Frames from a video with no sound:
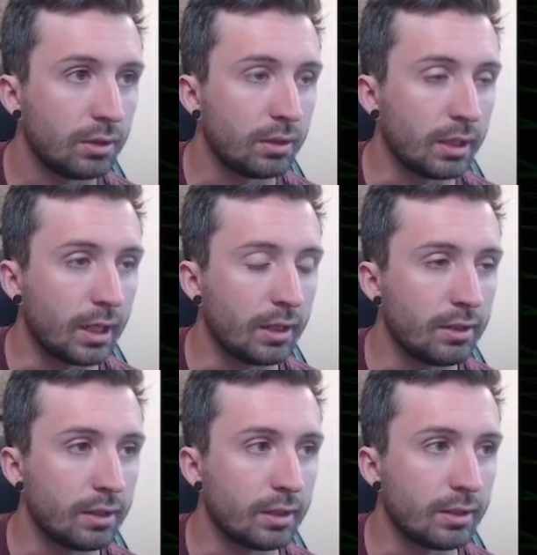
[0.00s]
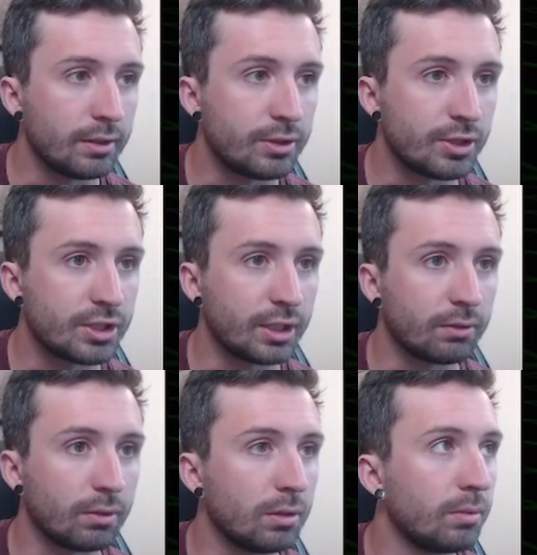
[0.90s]
and just
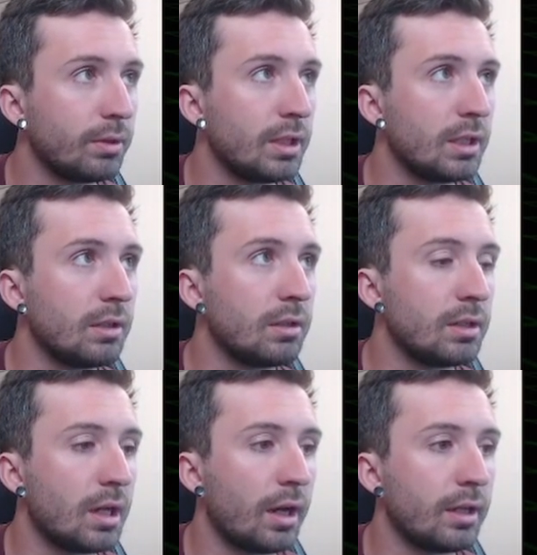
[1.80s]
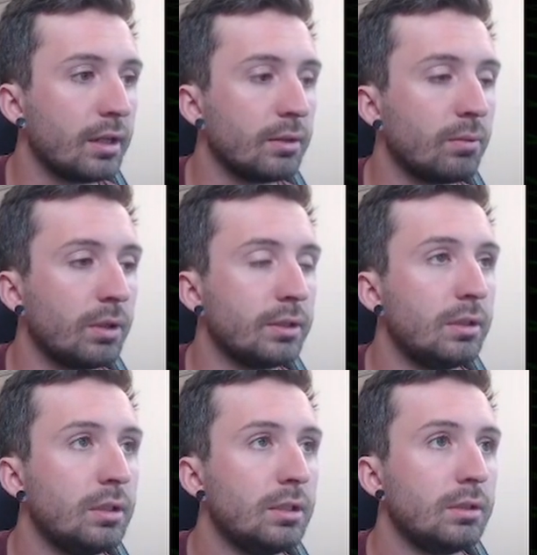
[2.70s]
synchro the 9 and the 1
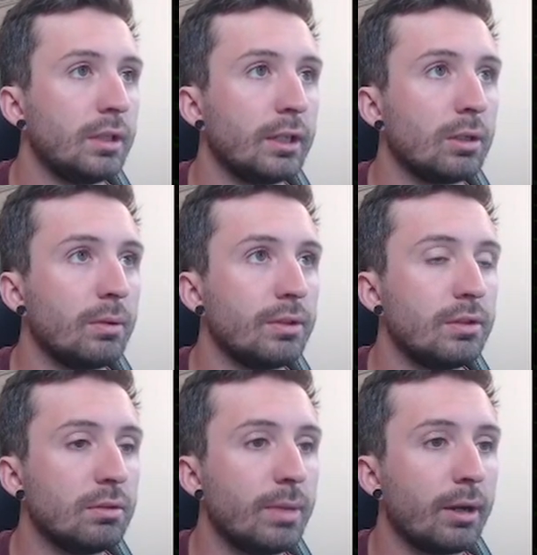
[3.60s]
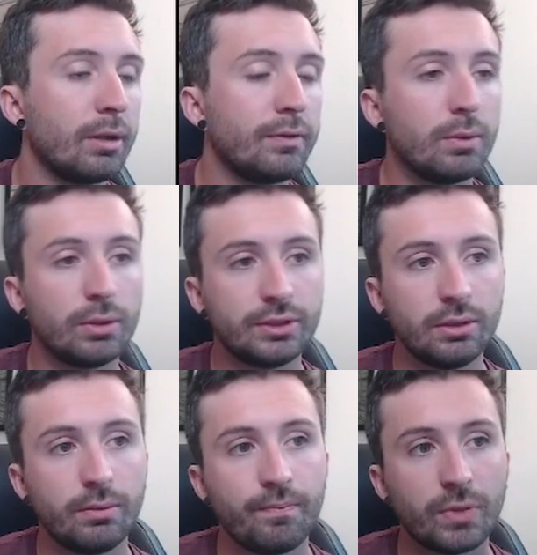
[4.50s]
and go into a Baron if you want
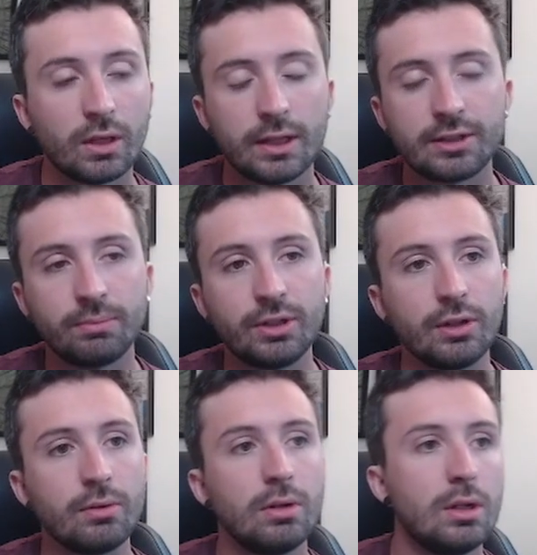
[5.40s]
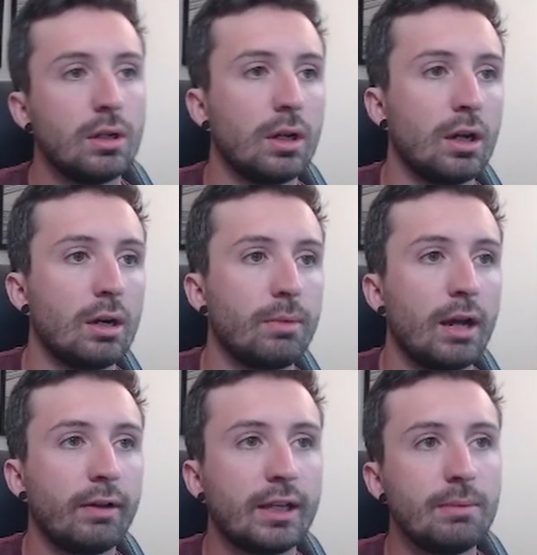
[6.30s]
to. That's up to you. I
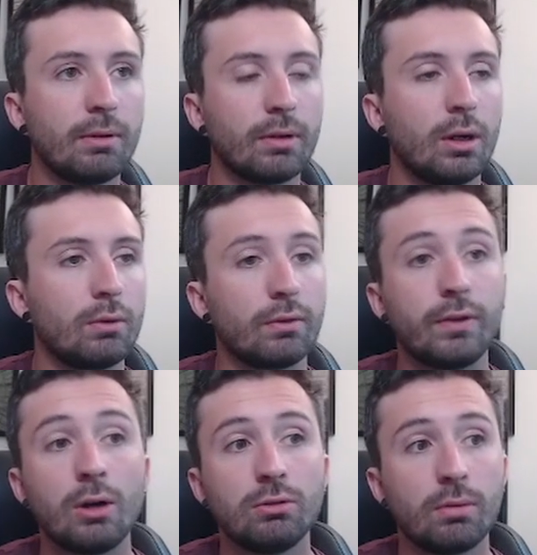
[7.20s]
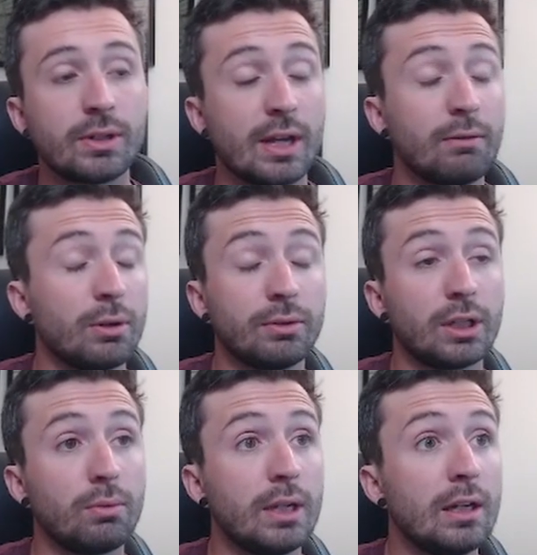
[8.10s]
like keeping Renaud for follow-up because I really don't
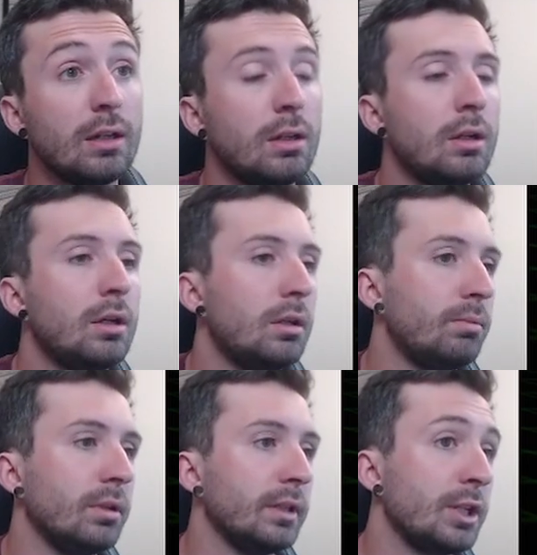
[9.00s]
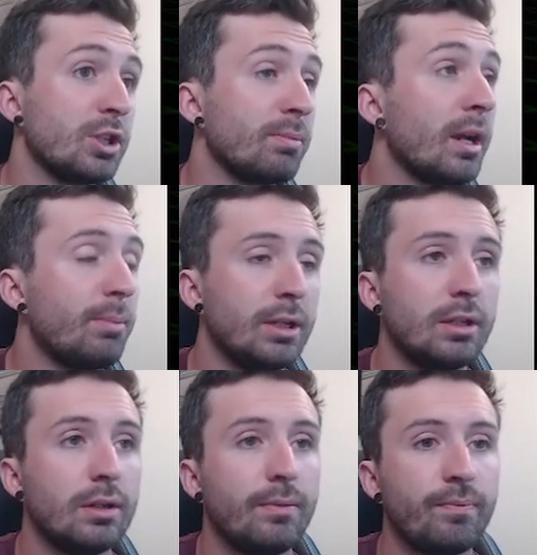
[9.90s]
think you need it. But that's just my
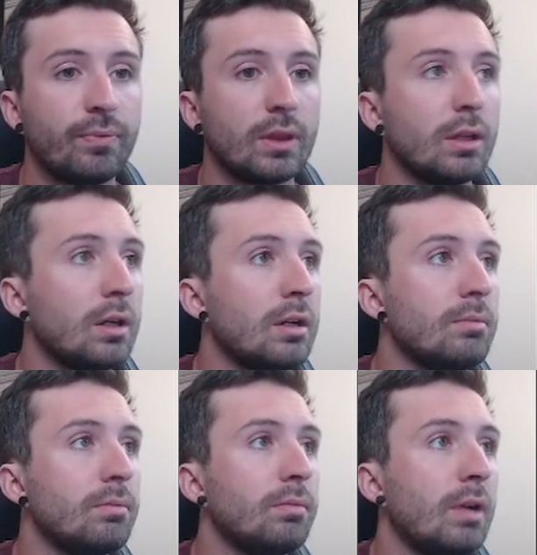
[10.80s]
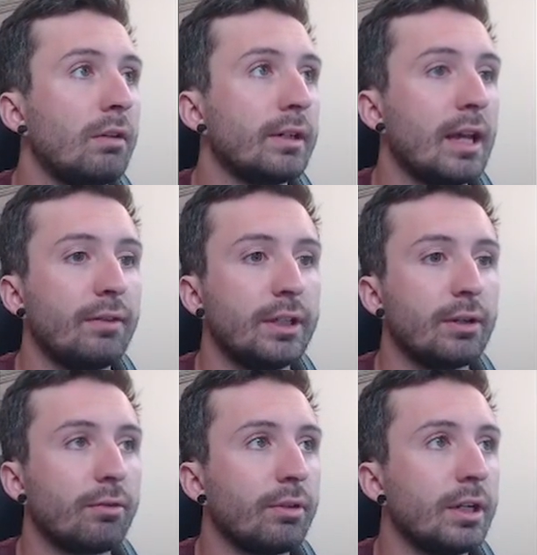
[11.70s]
opinion. I like having
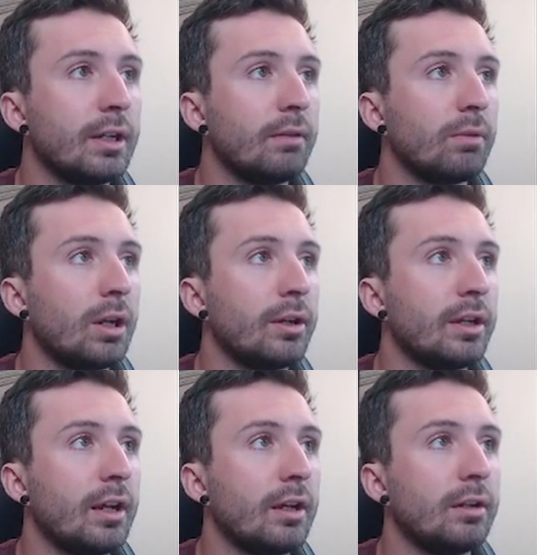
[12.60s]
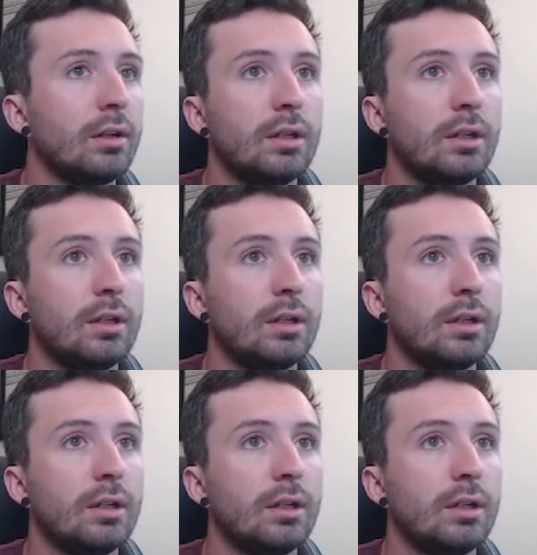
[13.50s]
Gearfried and Renaud in hand,